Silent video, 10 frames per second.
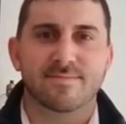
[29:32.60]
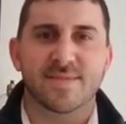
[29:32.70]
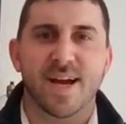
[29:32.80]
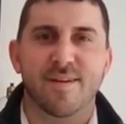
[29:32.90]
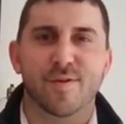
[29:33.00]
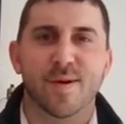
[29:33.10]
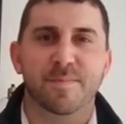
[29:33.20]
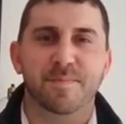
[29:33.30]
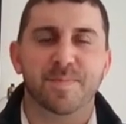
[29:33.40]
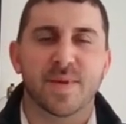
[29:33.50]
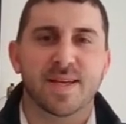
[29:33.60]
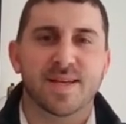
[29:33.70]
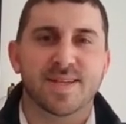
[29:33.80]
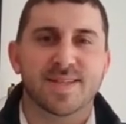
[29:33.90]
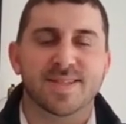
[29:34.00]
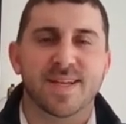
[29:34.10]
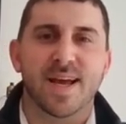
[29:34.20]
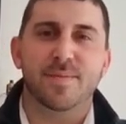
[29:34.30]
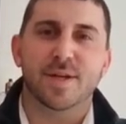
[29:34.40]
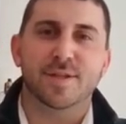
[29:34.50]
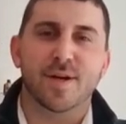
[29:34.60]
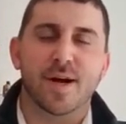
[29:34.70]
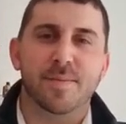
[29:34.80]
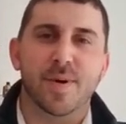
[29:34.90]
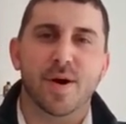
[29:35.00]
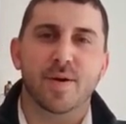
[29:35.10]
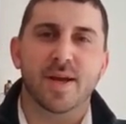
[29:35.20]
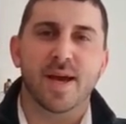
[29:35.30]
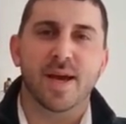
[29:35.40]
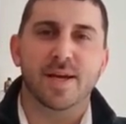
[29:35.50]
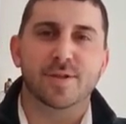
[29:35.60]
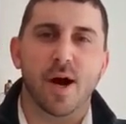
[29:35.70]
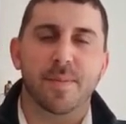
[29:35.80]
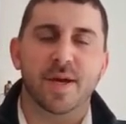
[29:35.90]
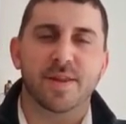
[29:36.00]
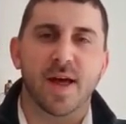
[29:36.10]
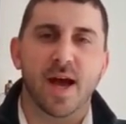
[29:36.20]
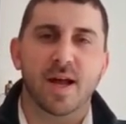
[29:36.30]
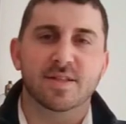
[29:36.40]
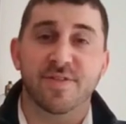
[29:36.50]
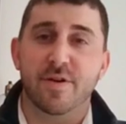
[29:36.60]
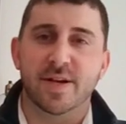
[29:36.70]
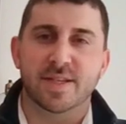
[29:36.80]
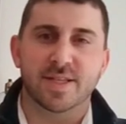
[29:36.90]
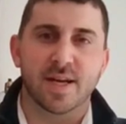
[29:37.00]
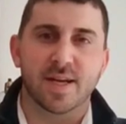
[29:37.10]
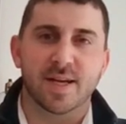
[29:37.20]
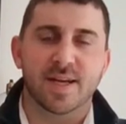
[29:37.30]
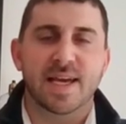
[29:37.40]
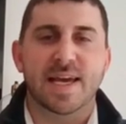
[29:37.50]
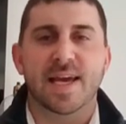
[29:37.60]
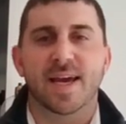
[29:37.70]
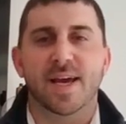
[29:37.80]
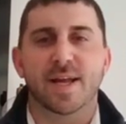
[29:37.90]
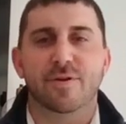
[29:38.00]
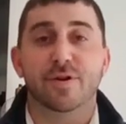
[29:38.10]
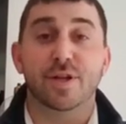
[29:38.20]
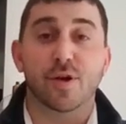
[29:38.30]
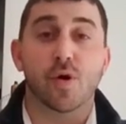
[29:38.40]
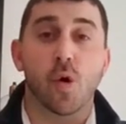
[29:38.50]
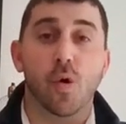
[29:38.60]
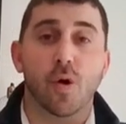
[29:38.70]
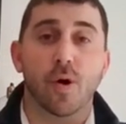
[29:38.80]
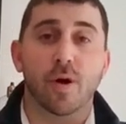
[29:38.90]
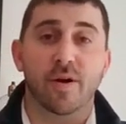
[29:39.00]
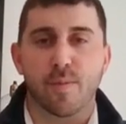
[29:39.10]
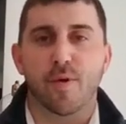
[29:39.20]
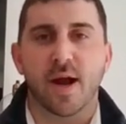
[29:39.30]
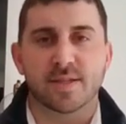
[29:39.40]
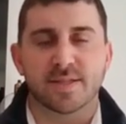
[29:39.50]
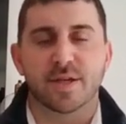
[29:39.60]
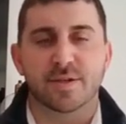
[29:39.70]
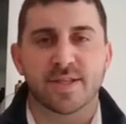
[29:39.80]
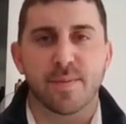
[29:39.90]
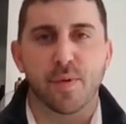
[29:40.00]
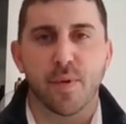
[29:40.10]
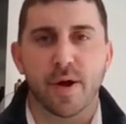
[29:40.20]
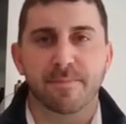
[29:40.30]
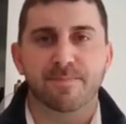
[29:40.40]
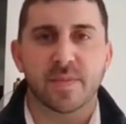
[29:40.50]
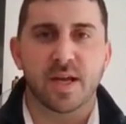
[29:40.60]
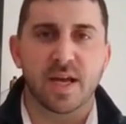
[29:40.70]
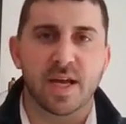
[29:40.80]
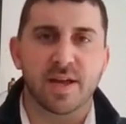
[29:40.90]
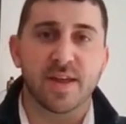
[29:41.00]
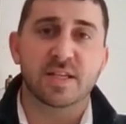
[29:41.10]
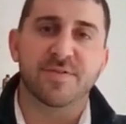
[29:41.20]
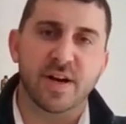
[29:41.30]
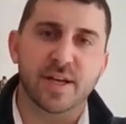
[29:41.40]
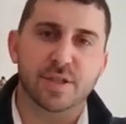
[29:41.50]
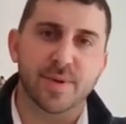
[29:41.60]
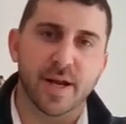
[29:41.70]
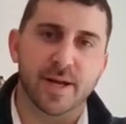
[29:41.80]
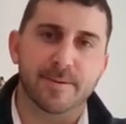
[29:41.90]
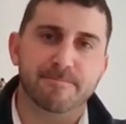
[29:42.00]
Hi, everyone. Today I'm going to talk about a topic that is very exciting and really the core of our practice here at Stablepoint, and that is financial planning.